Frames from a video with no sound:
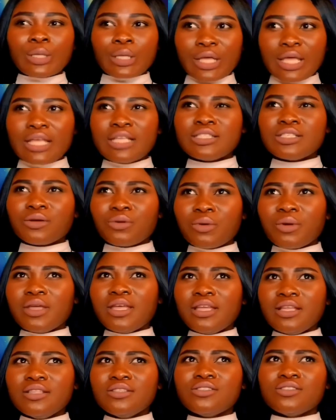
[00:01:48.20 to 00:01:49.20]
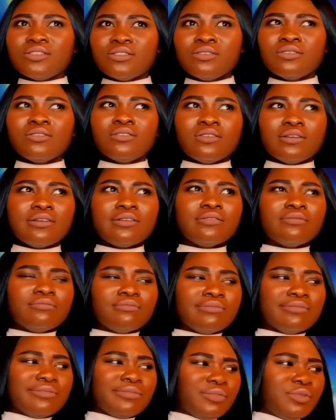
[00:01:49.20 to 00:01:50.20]
kings and queens,
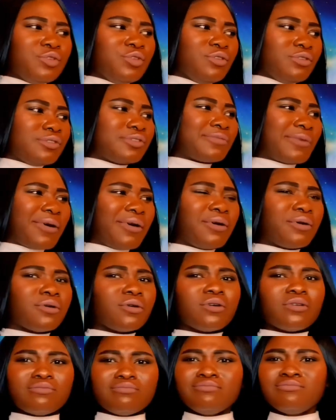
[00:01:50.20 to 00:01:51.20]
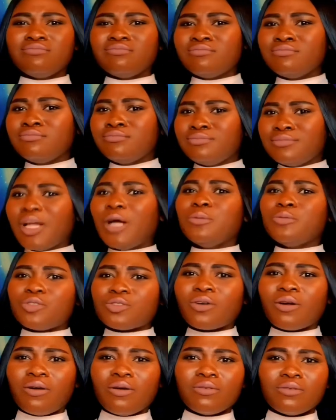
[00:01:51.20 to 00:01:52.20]
you strong. I'm
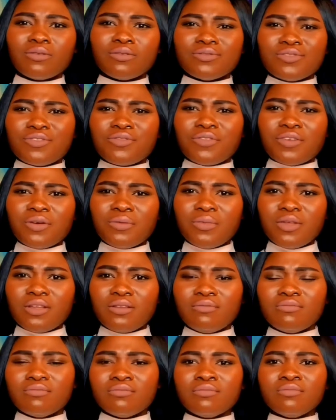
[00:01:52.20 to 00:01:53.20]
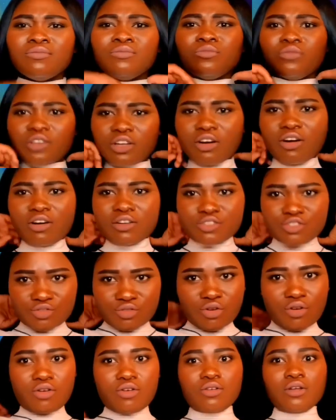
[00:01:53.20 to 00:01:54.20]
strong. You feel me? We are
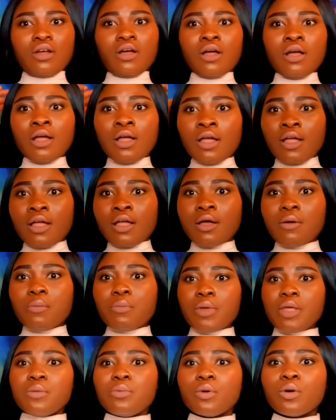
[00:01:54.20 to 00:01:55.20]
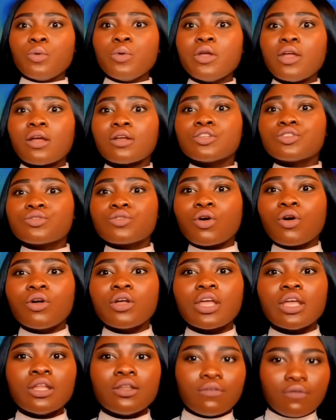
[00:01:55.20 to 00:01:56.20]
strong people. We are
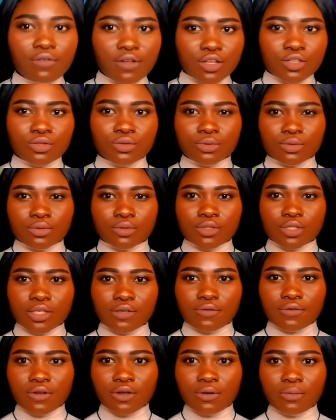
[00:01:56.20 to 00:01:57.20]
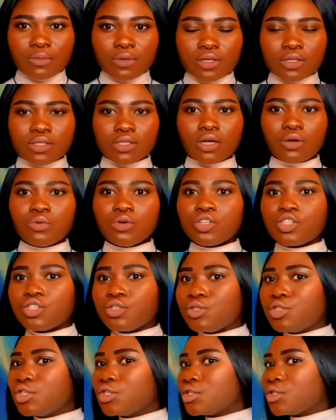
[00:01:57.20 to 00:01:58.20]
strong individuals. You feel me? So we
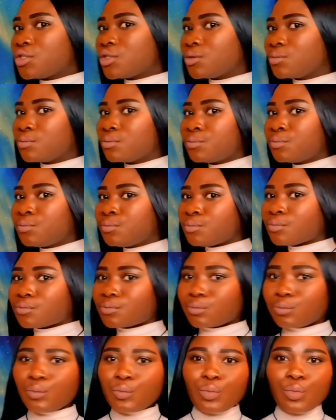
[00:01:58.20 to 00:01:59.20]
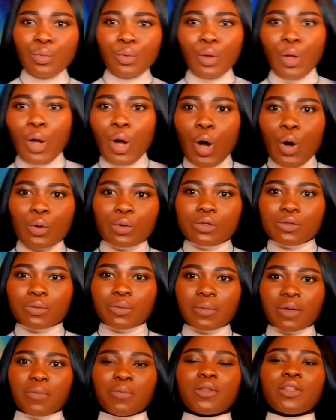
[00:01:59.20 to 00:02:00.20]
should just always
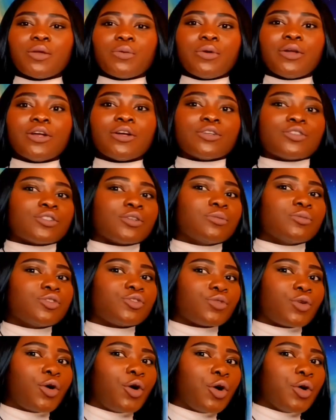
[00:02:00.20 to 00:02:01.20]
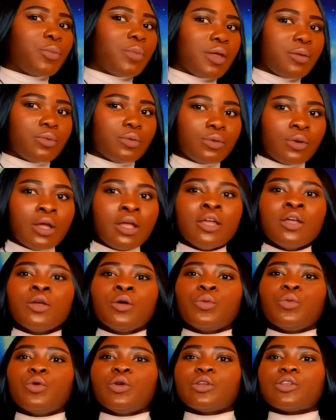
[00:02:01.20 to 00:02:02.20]
remember that we are some strong people.
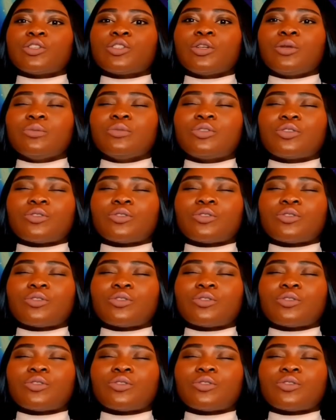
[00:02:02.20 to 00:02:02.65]
We are some